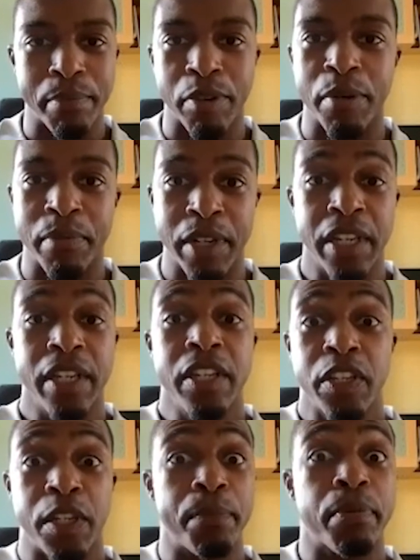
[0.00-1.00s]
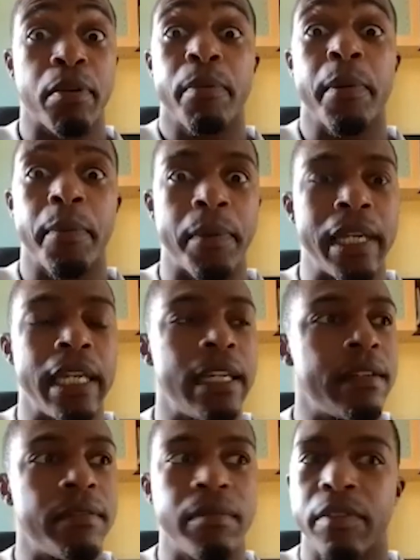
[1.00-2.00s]
Brom, she
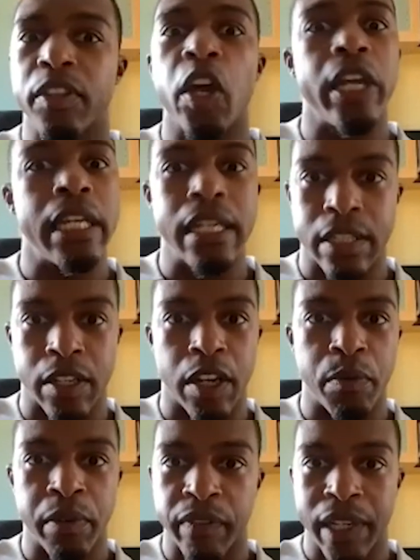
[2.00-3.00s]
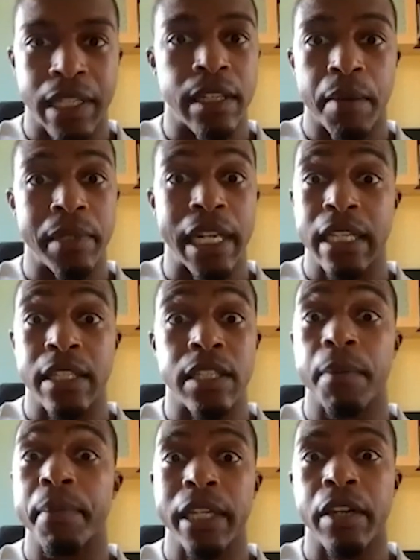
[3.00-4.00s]
probably 30 years ago would have ended up dating
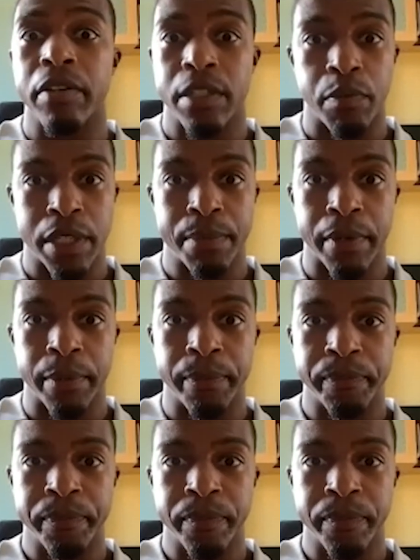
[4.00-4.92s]
somebody else in West Brom.